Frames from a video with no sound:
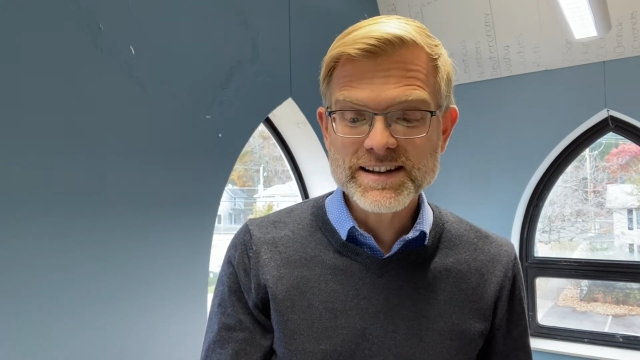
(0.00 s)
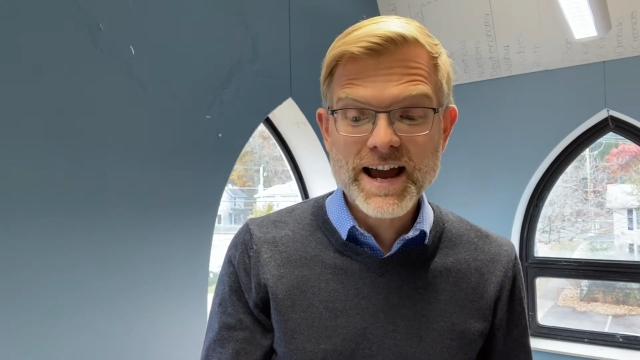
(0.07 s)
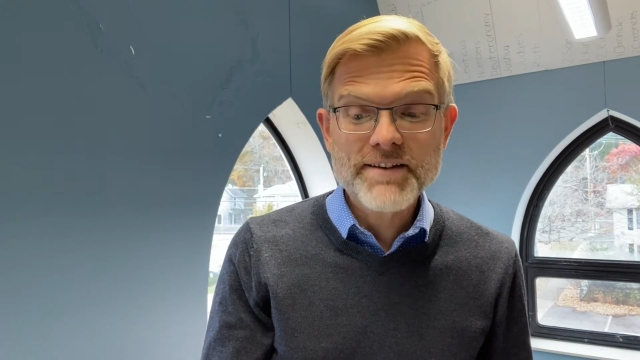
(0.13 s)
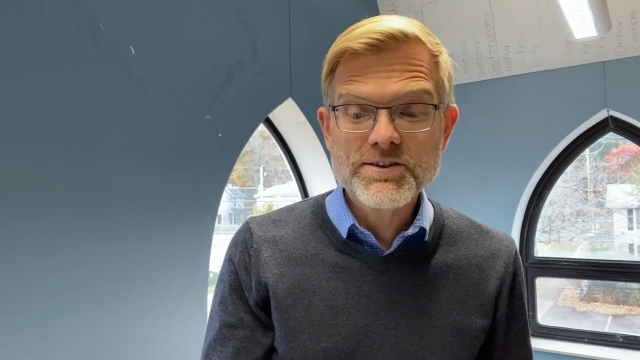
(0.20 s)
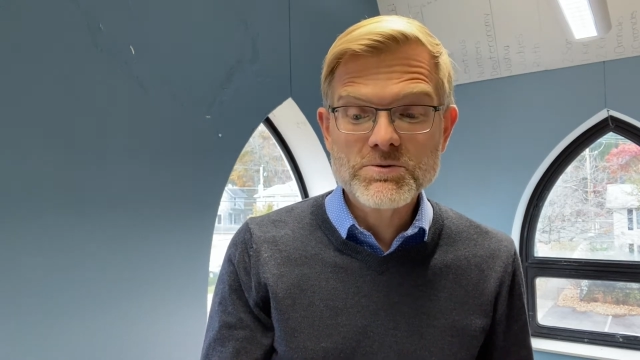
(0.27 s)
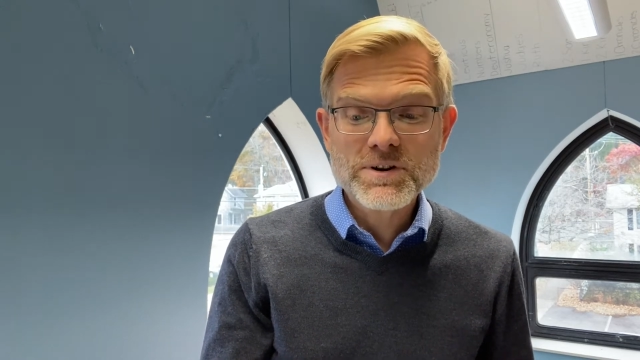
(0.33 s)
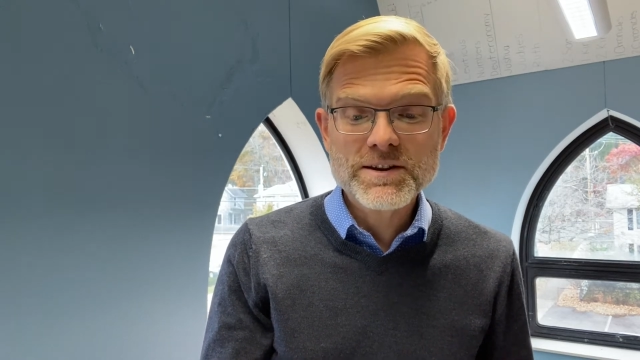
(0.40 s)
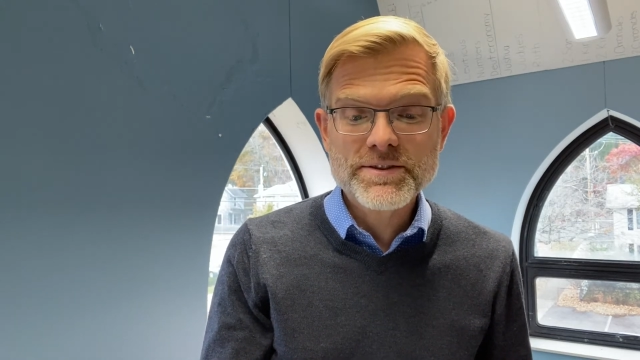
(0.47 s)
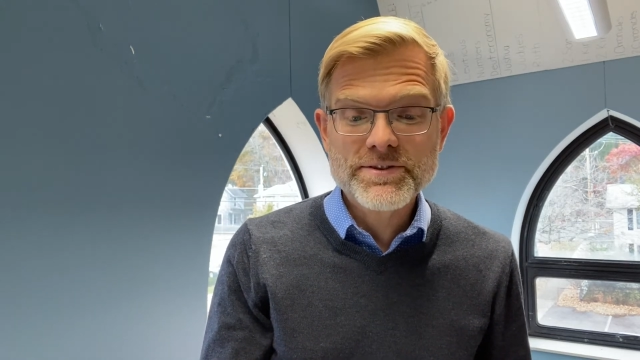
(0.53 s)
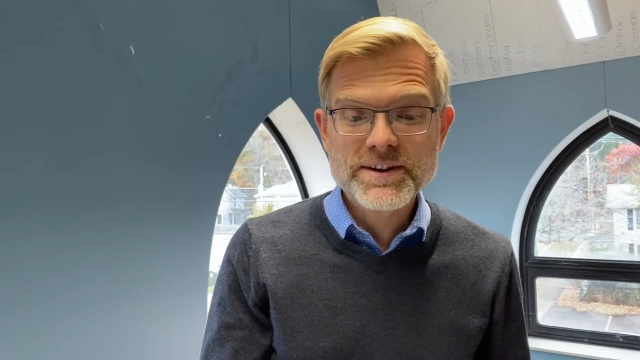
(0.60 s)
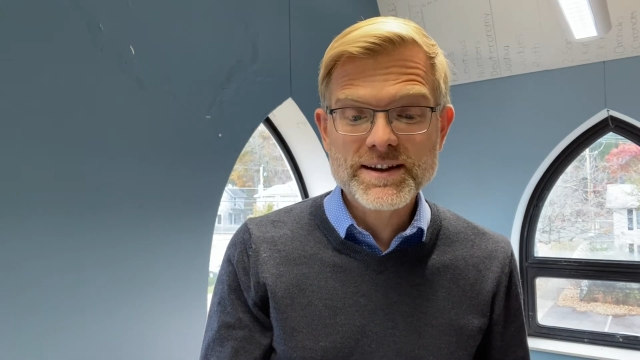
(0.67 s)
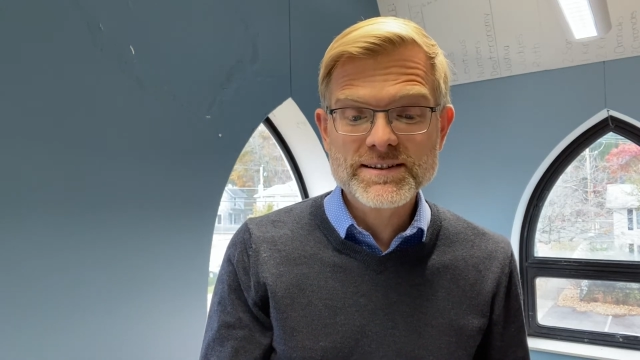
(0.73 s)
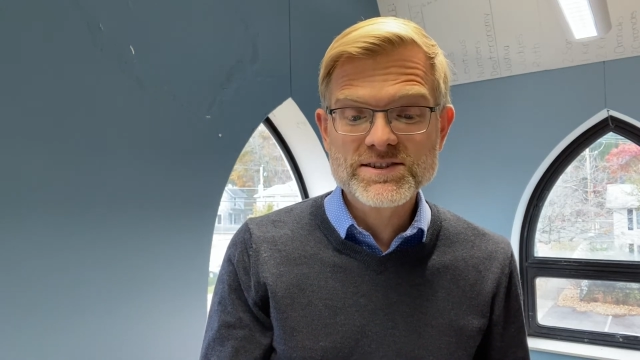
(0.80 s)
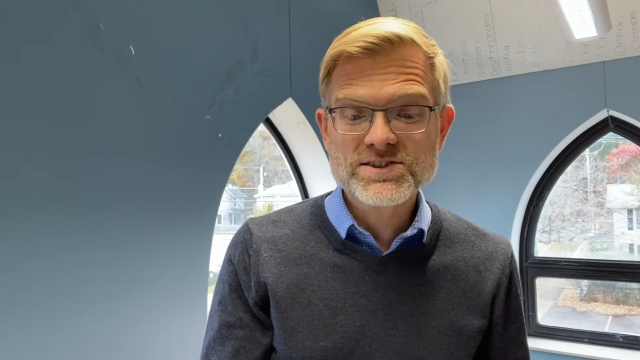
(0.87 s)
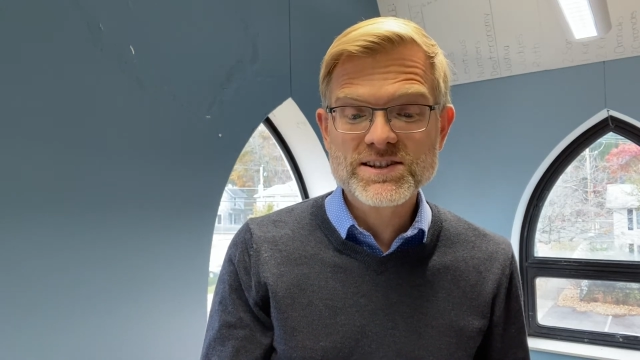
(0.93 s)
Everyone
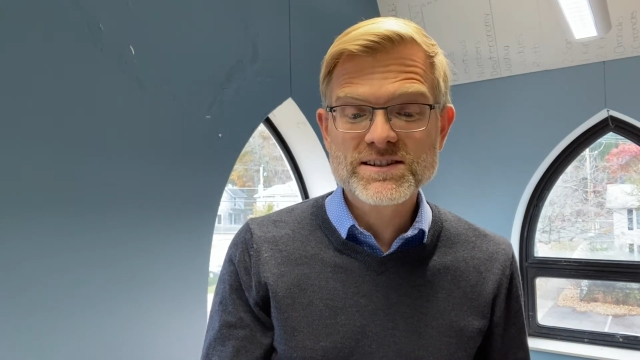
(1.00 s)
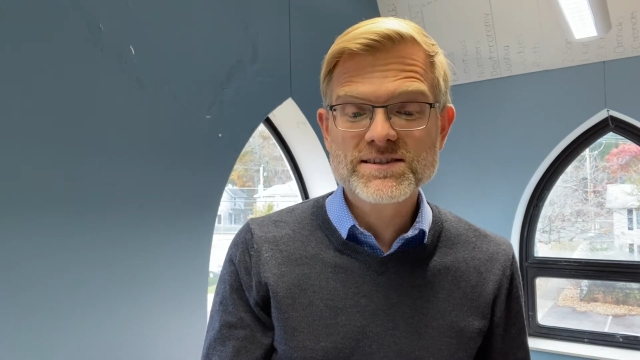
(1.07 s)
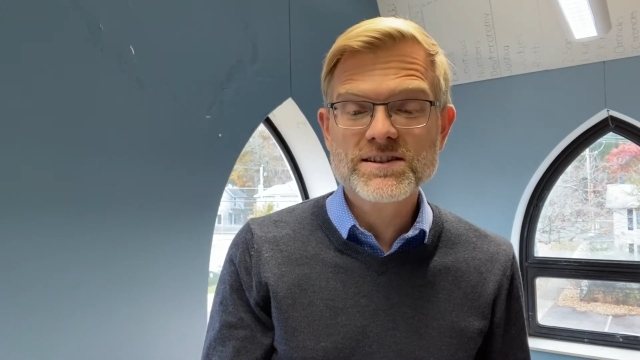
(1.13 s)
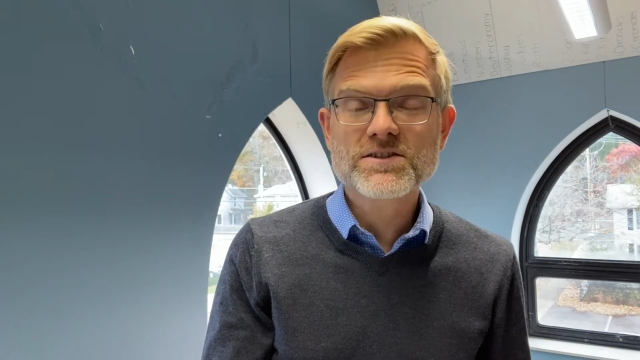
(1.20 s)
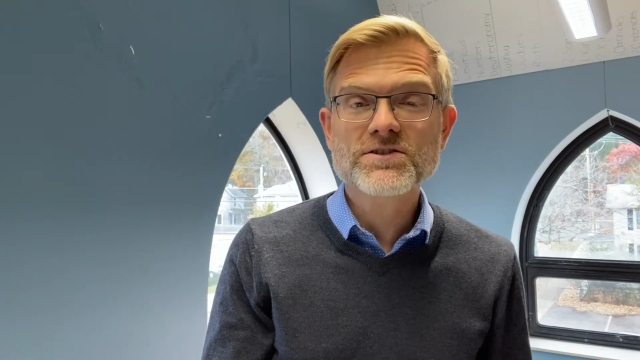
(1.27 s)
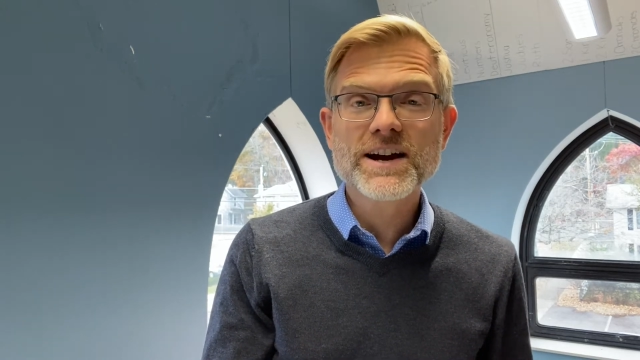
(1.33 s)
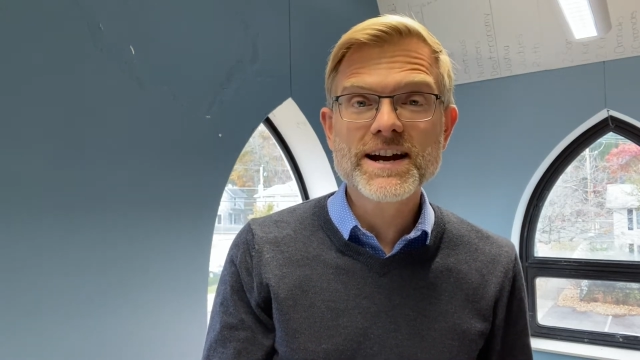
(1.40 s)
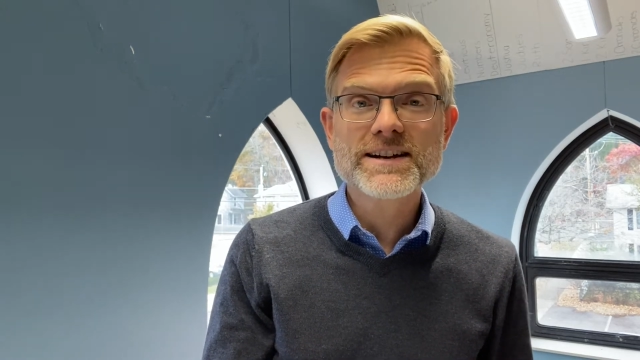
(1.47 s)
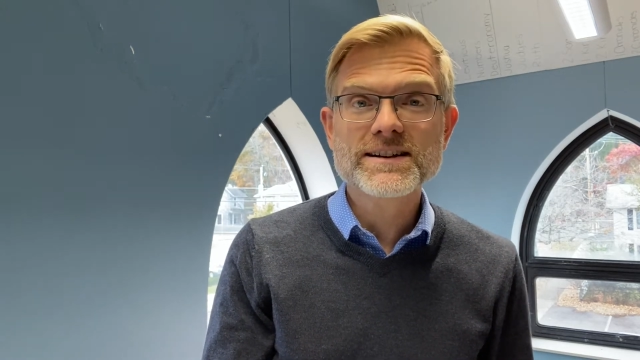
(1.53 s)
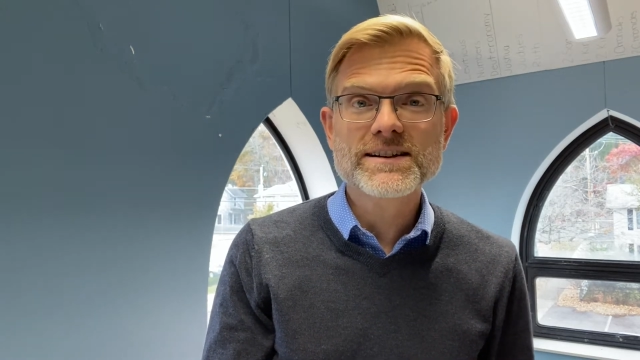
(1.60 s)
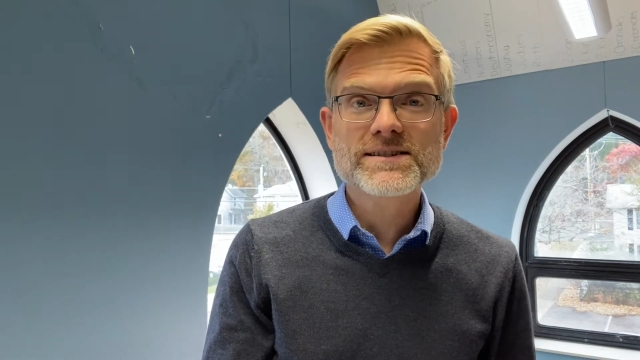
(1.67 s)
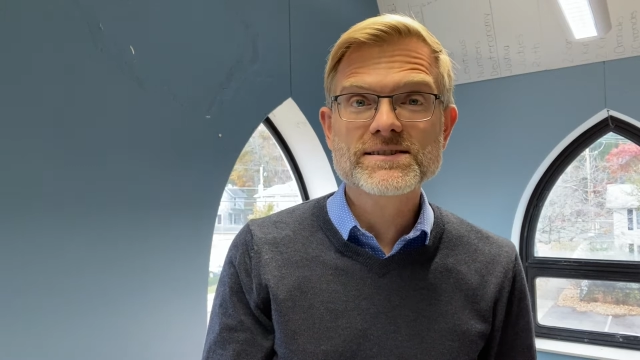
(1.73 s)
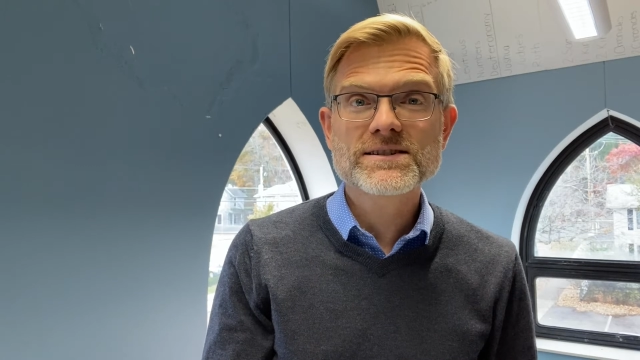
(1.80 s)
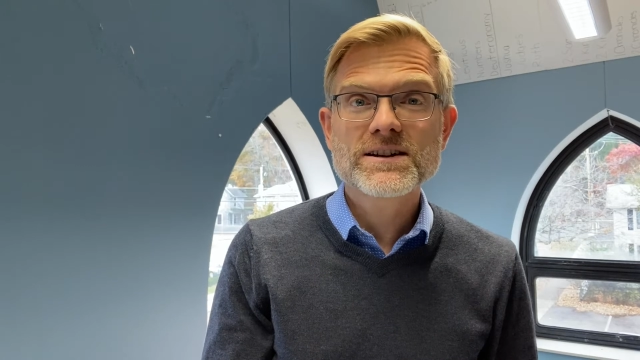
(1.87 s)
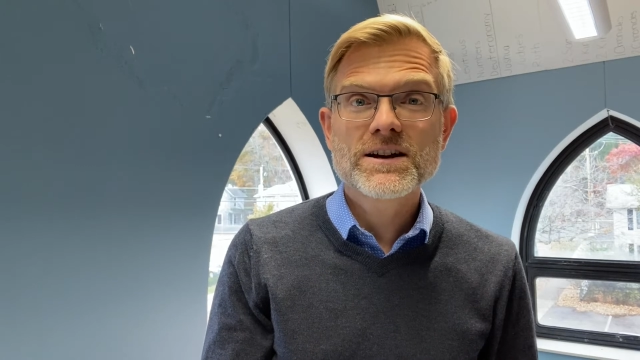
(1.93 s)
thinks she's the
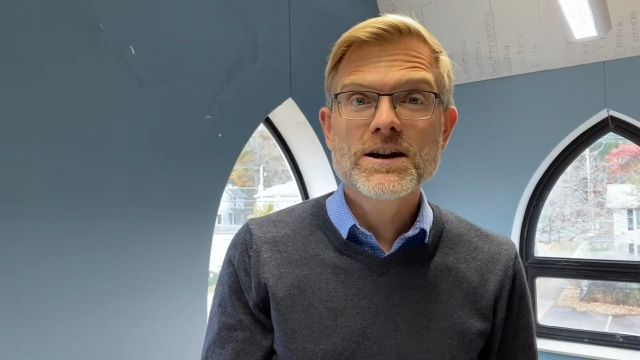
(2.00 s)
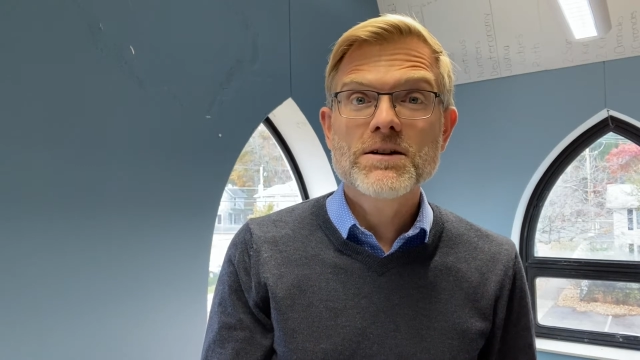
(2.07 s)
greatest,